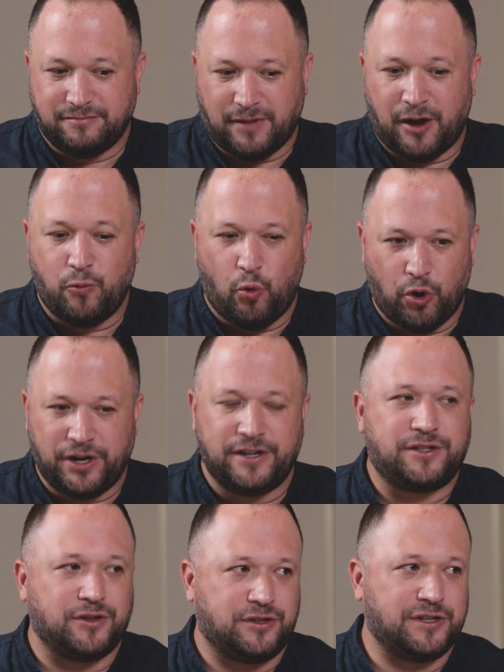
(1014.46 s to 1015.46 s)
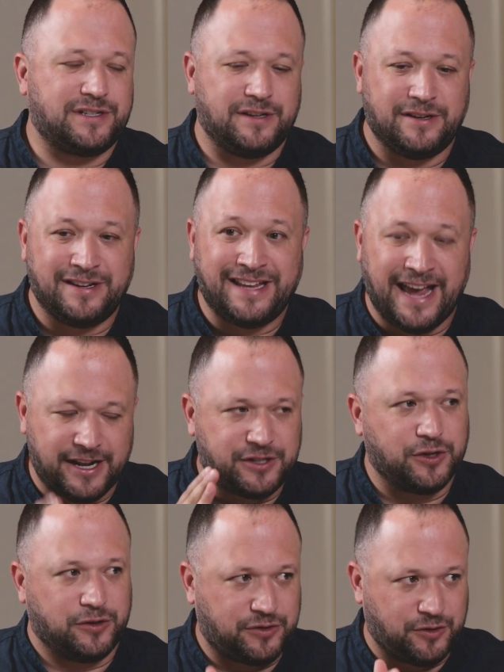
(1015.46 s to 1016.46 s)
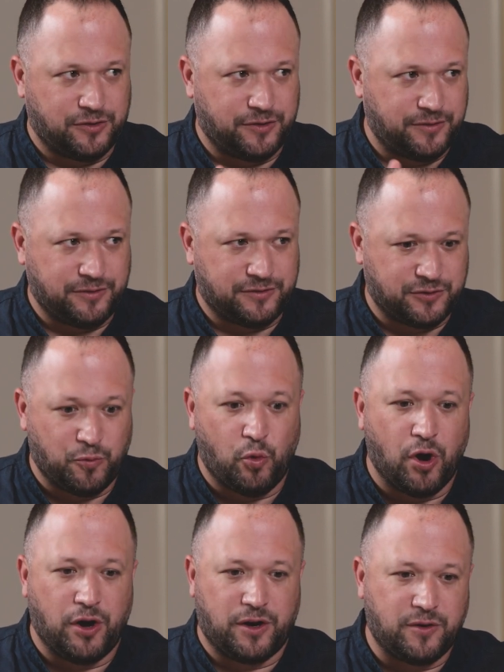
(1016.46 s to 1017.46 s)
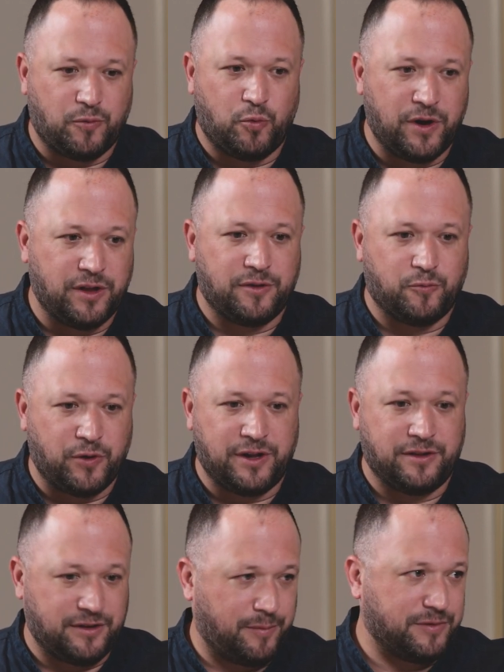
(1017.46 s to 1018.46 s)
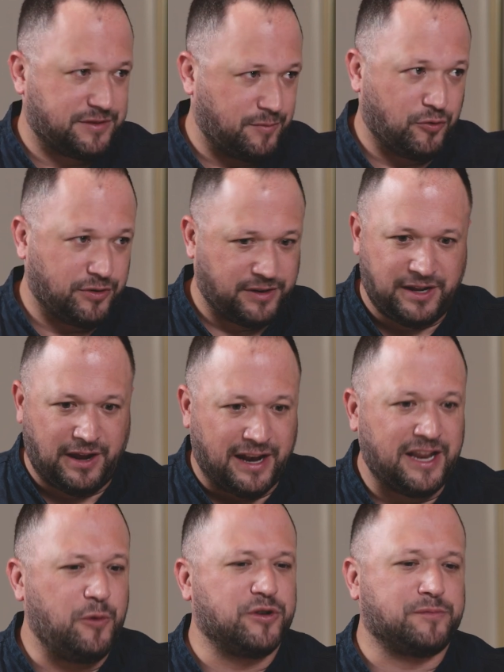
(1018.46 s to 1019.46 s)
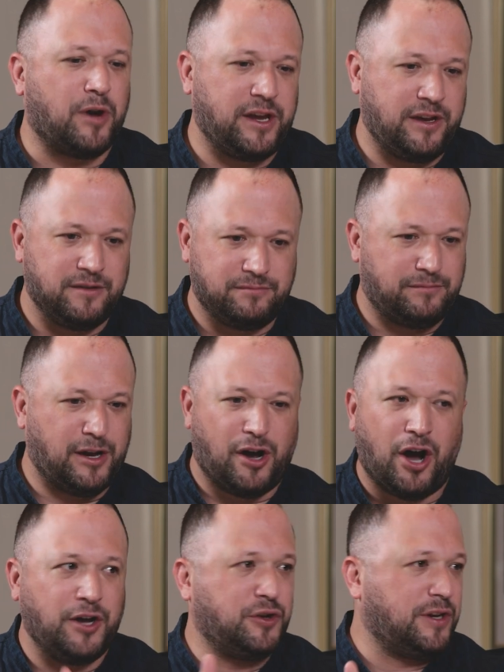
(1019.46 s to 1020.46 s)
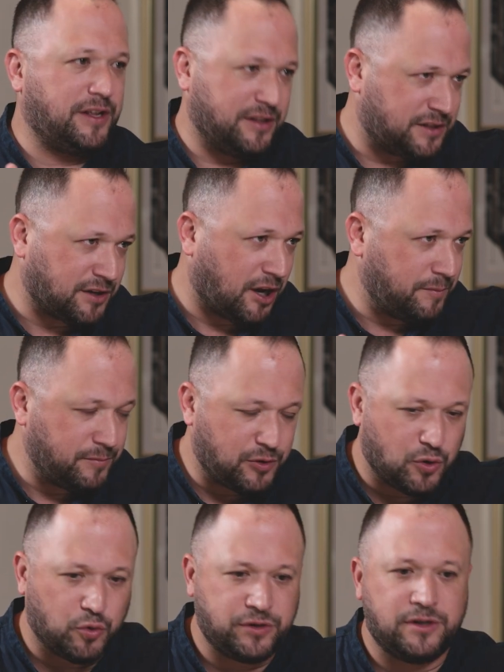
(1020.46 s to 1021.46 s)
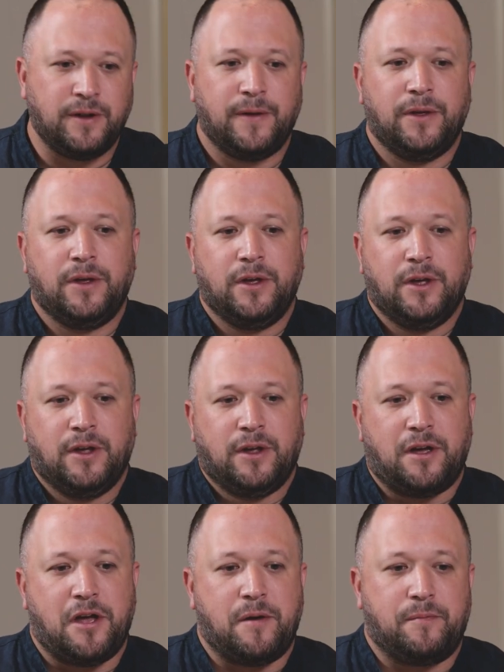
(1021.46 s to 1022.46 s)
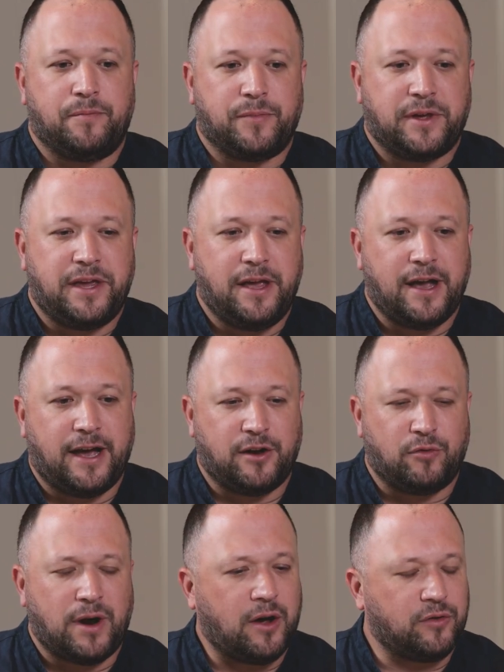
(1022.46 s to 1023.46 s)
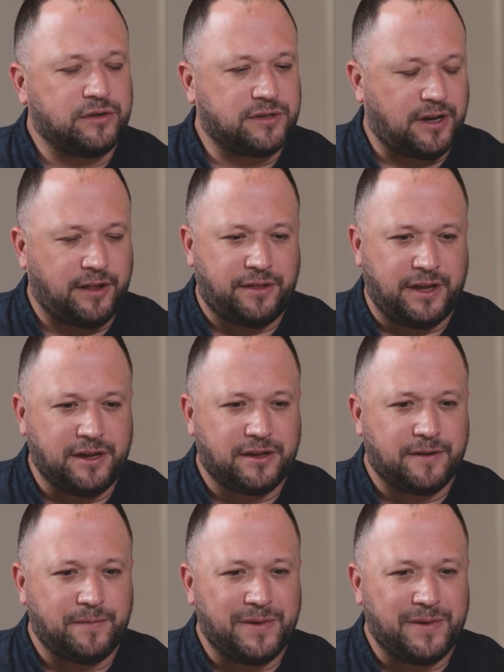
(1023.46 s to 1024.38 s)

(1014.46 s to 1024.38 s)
I wanted to just get to work with someone, he was my idol at the time, Gordon. He had around, I think,